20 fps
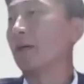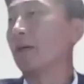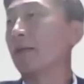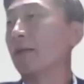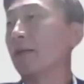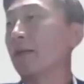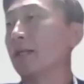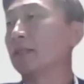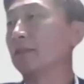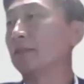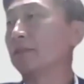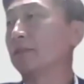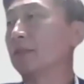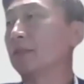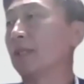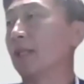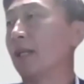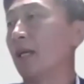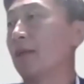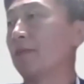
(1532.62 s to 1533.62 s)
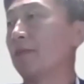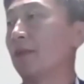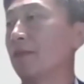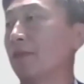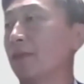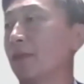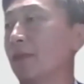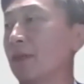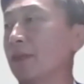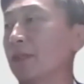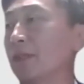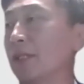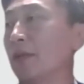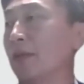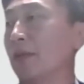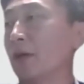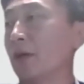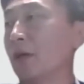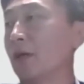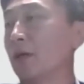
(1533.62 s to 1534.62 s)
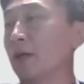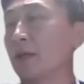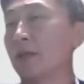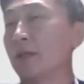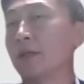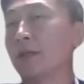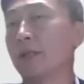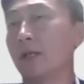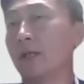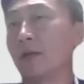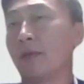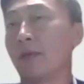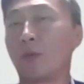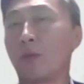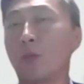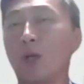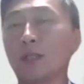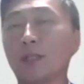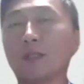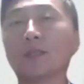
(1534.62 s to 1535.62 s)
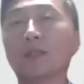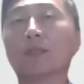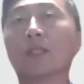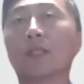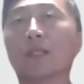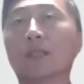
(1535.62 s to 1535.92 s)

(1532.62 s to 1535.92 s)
that's it for today. If there aren't any other questions.